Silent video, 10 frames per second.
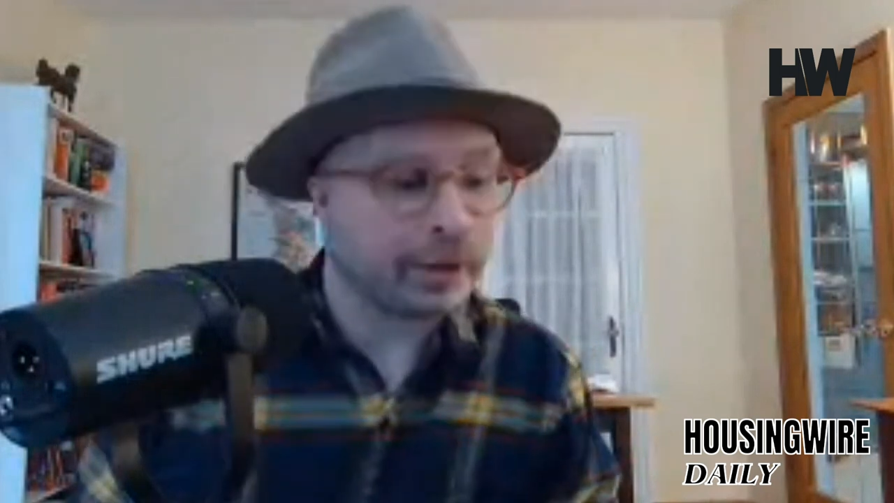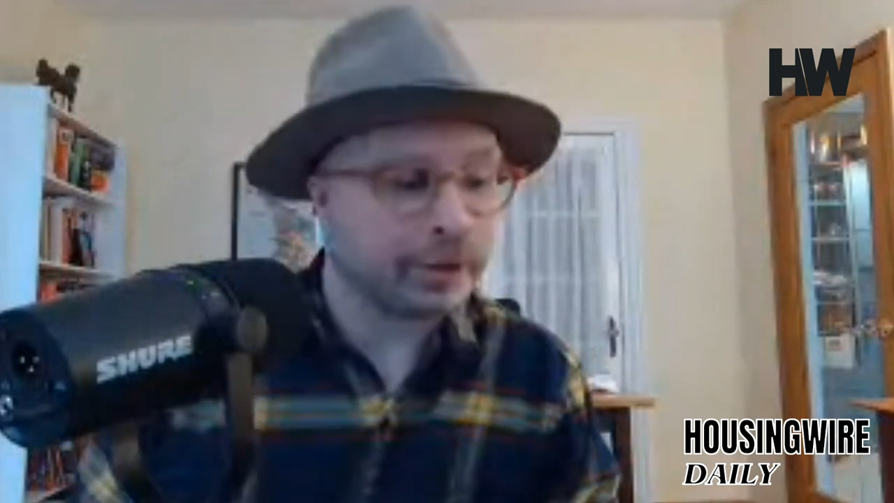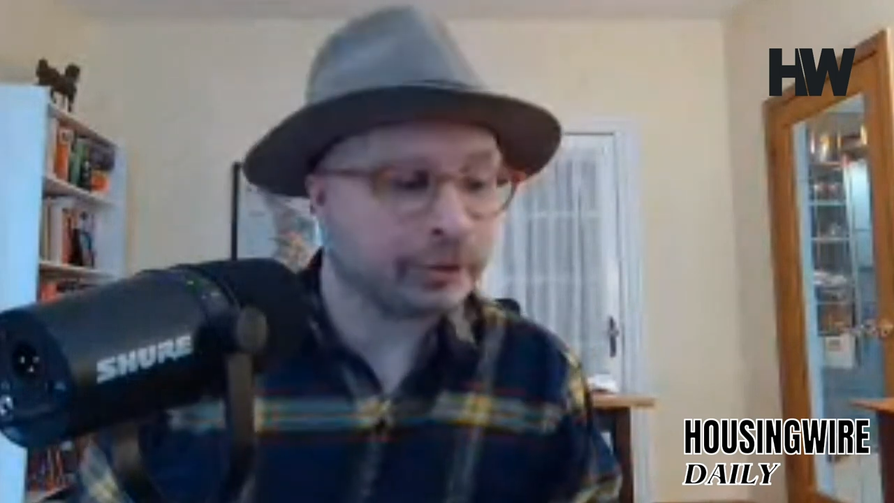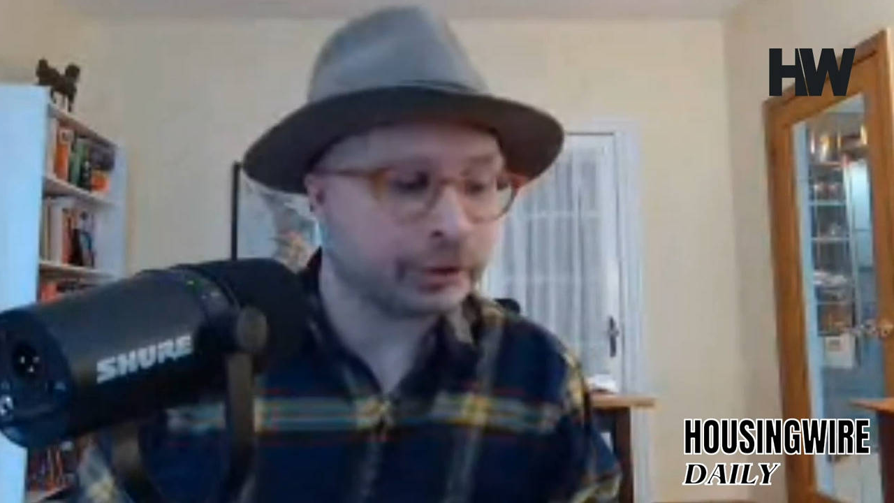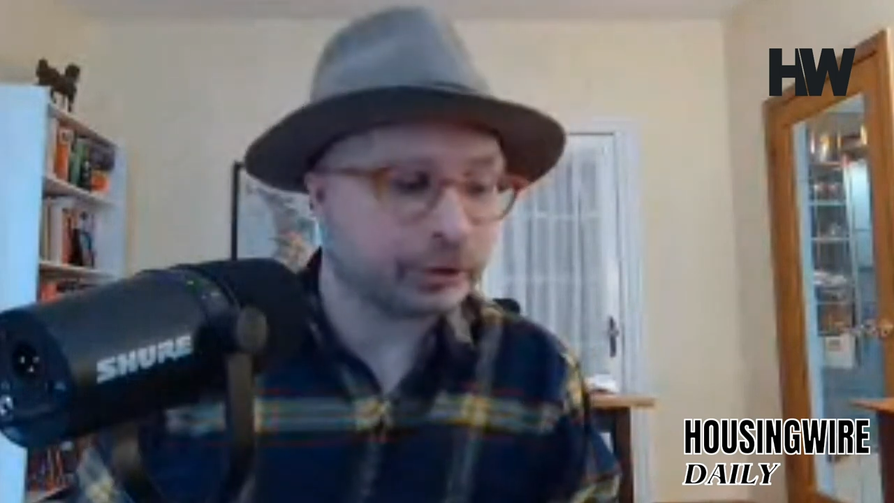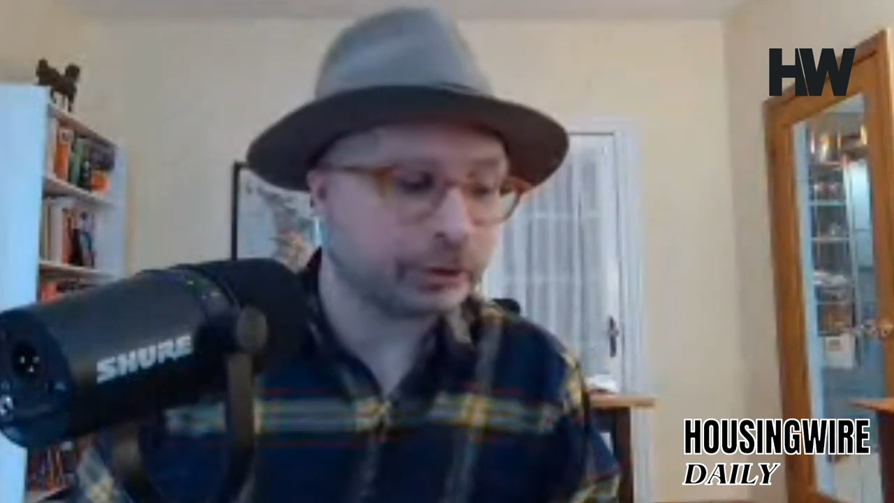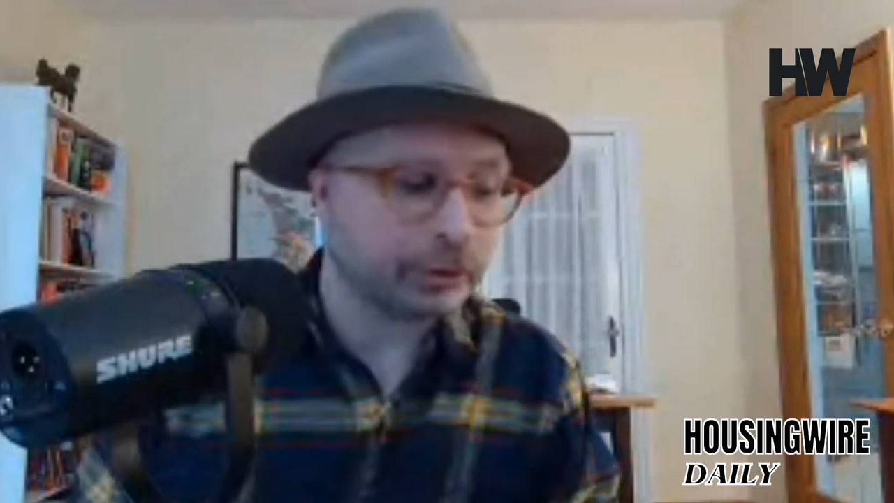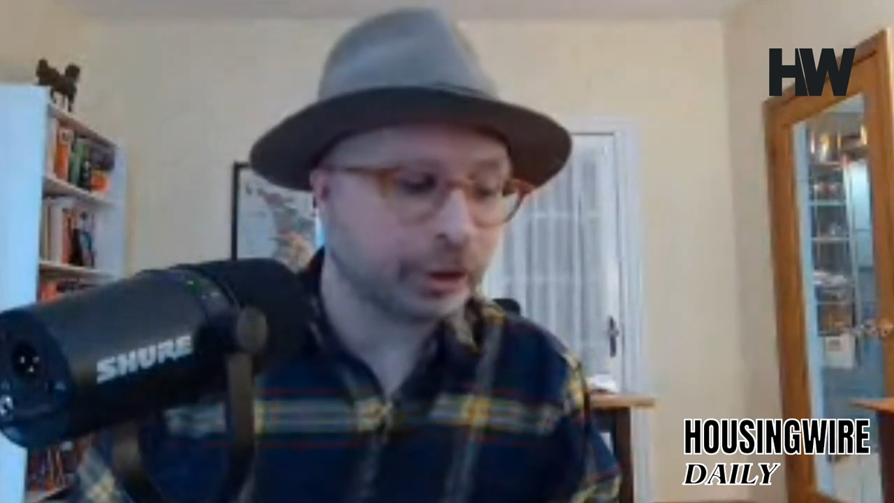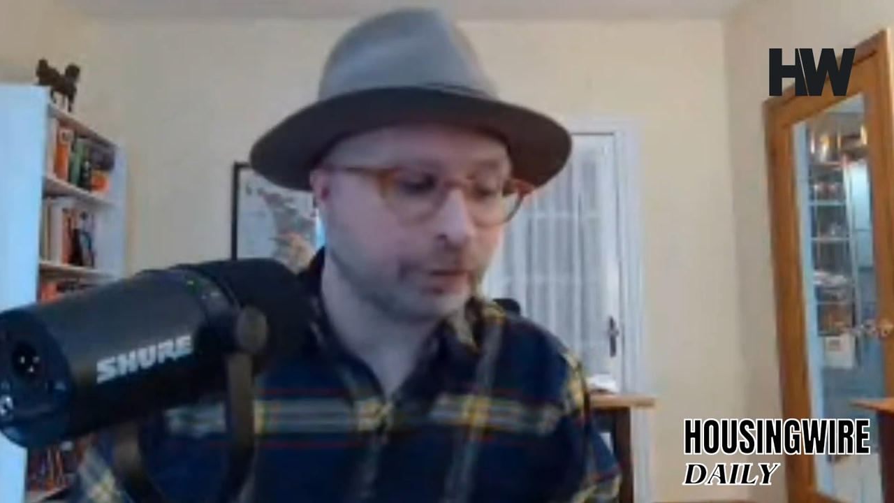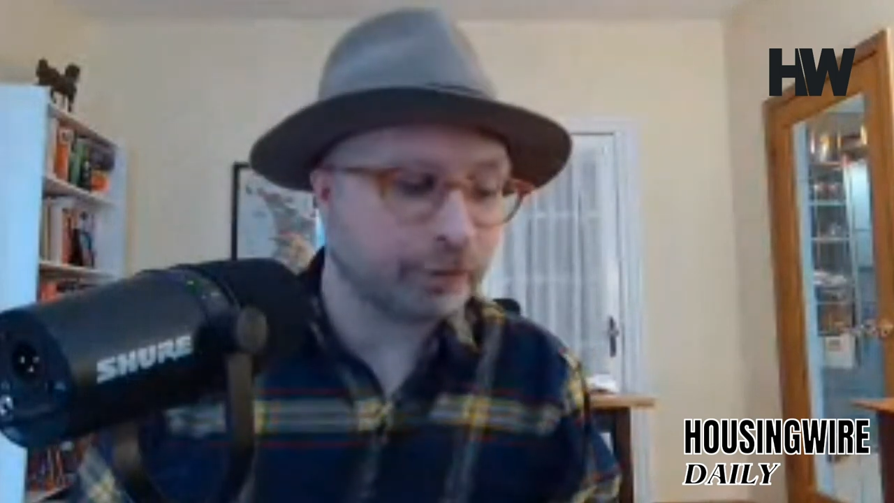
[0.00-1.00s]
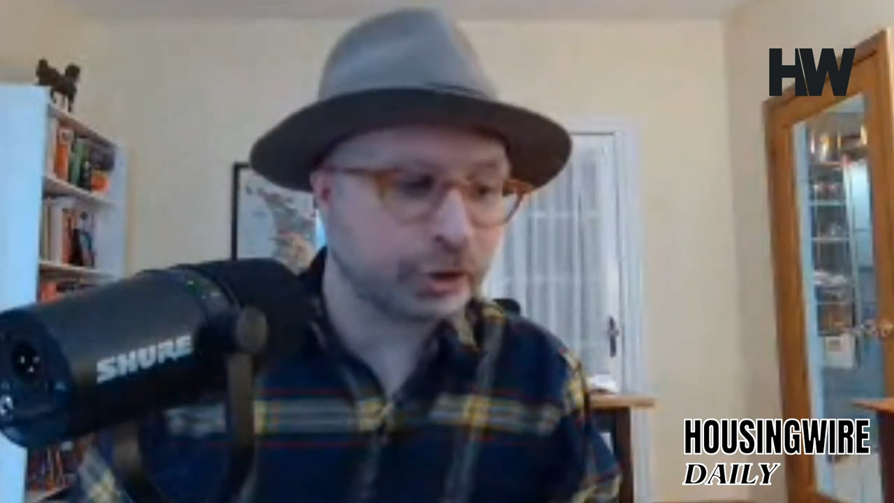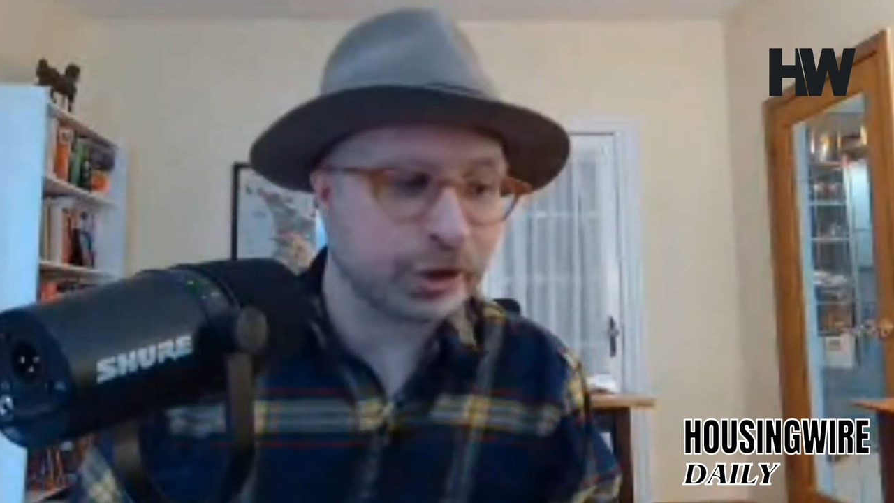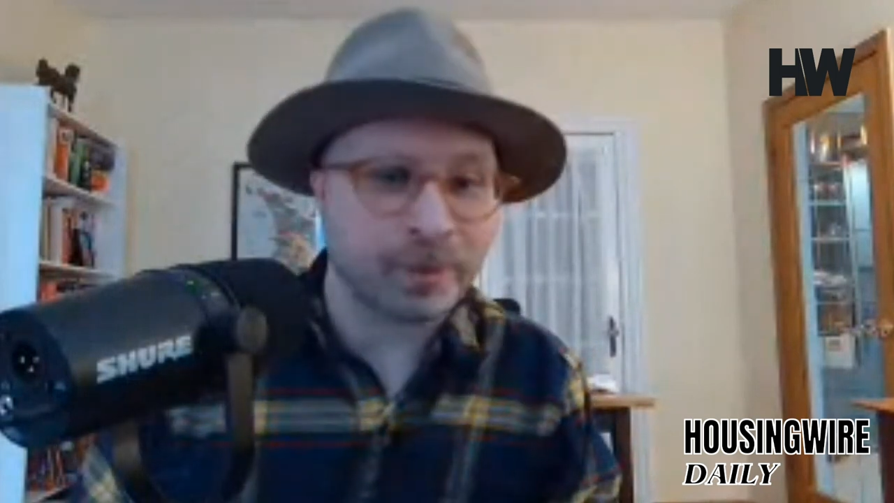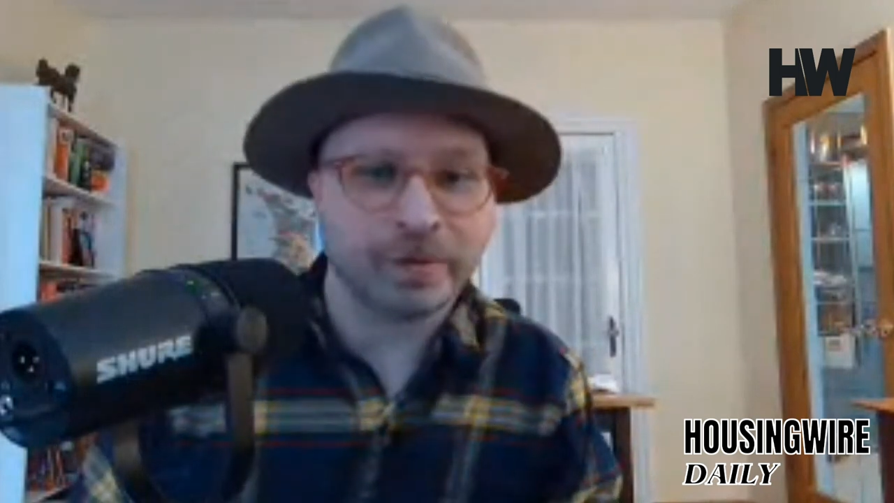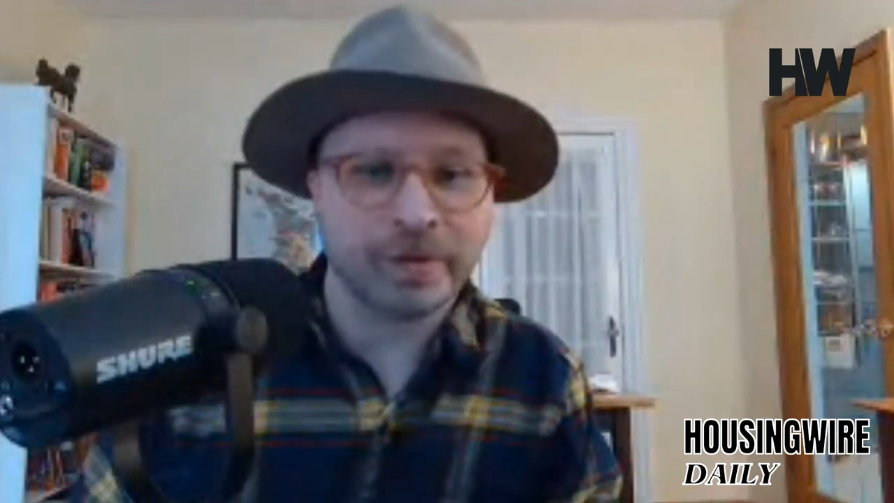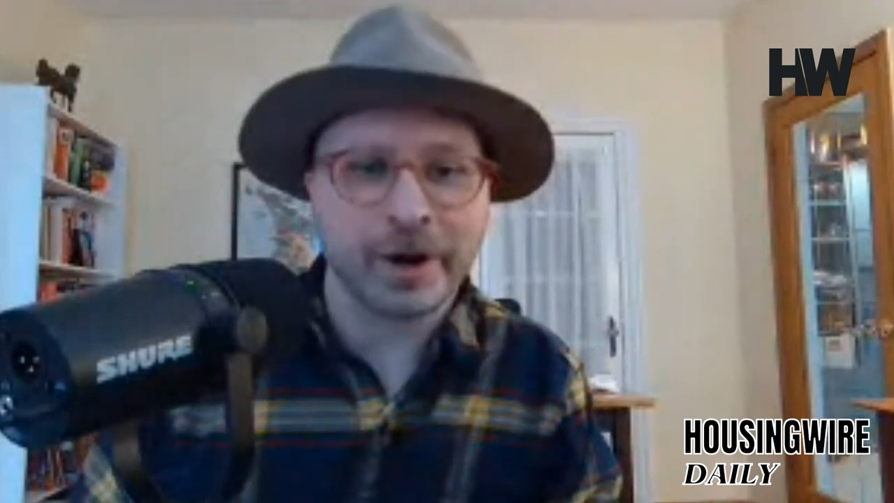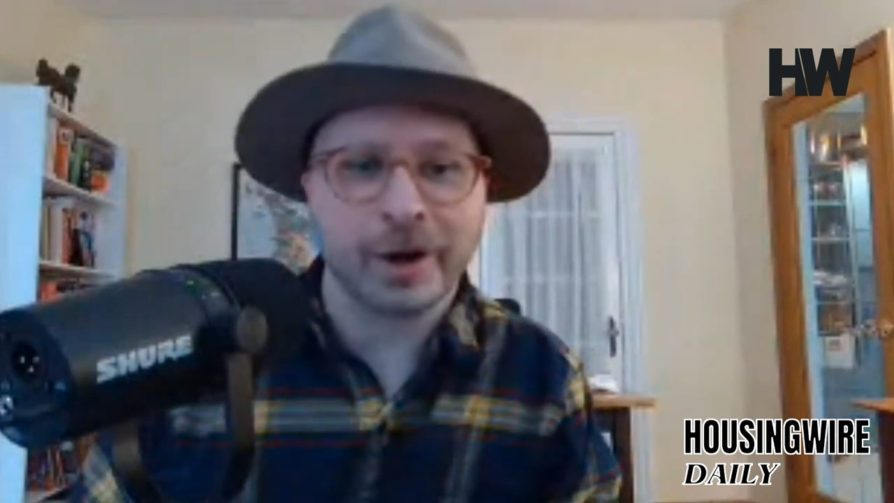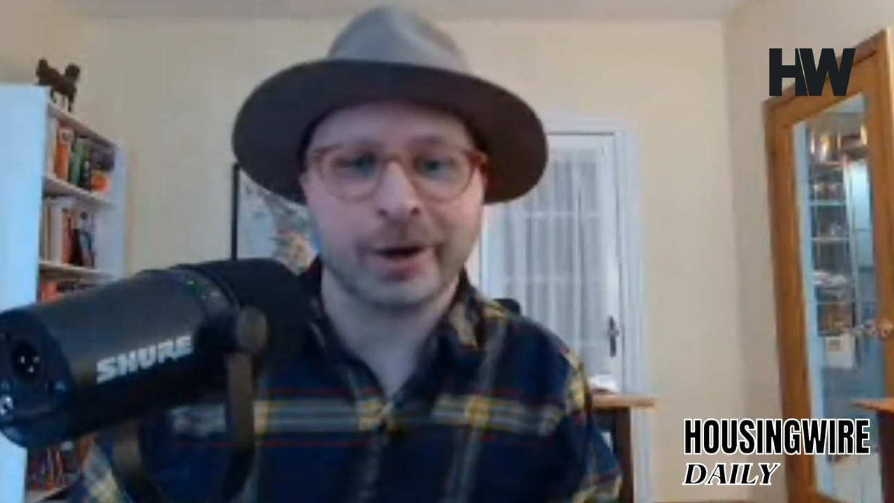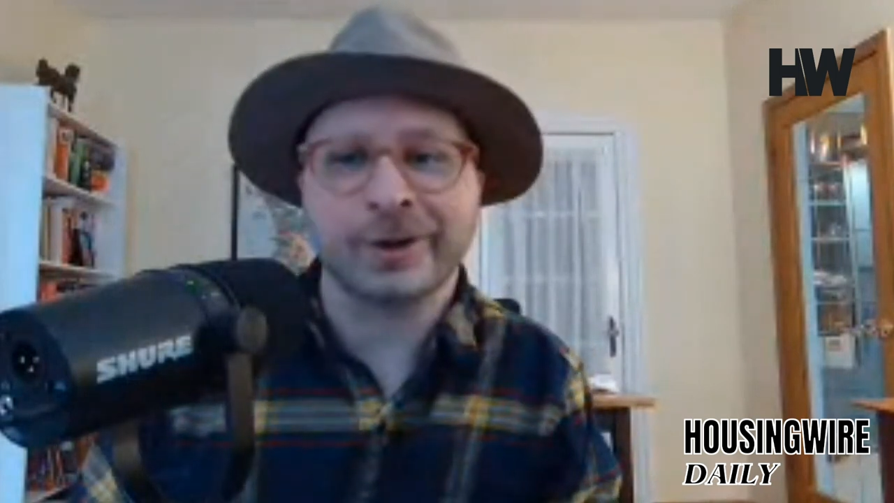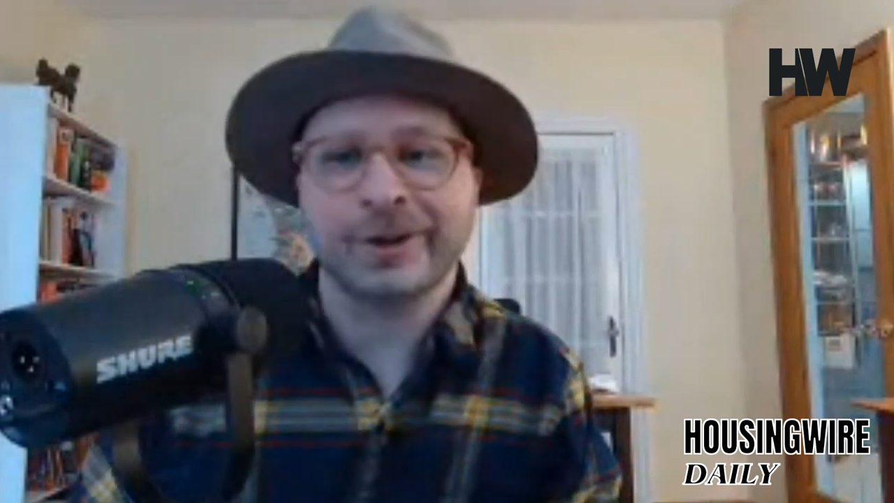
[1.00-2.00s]
and, you know, for some of
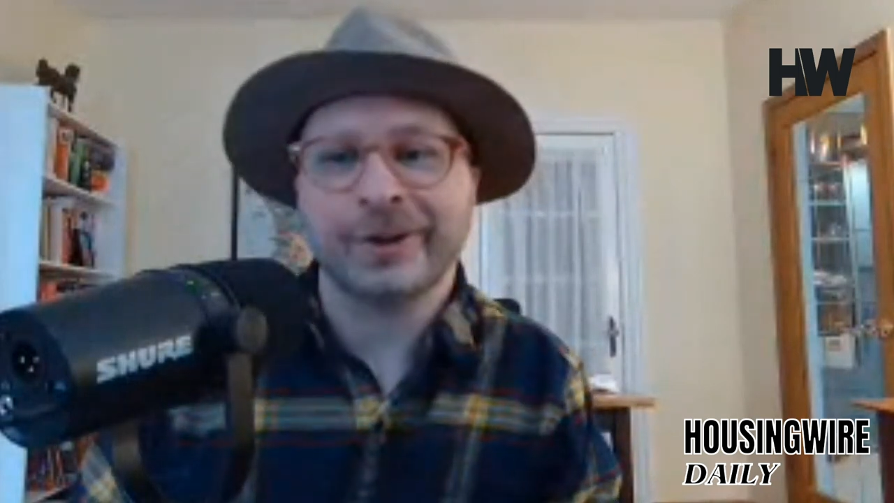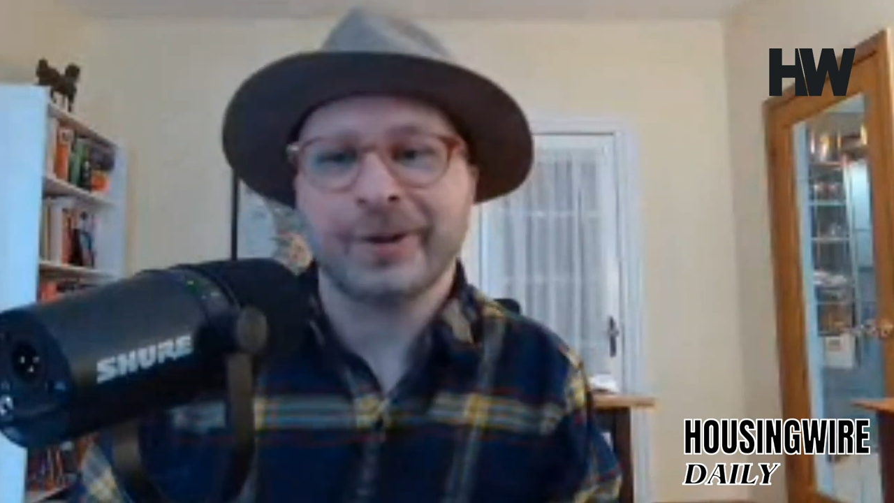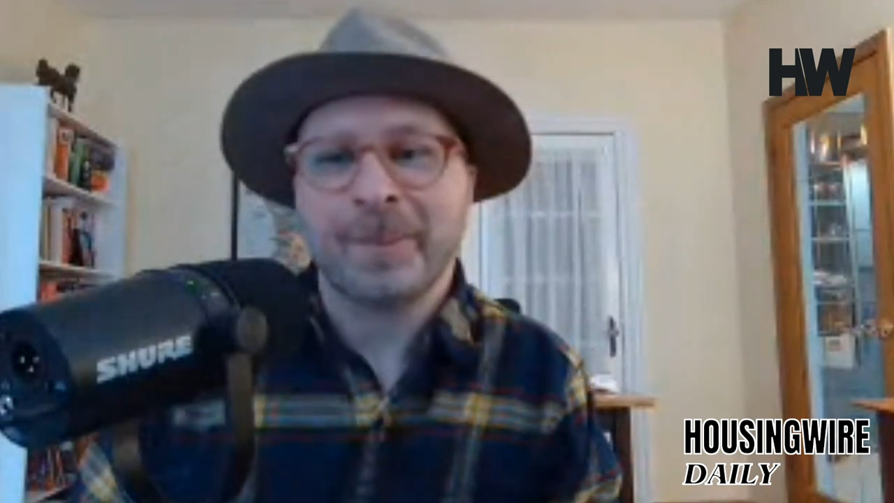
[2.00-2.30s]
their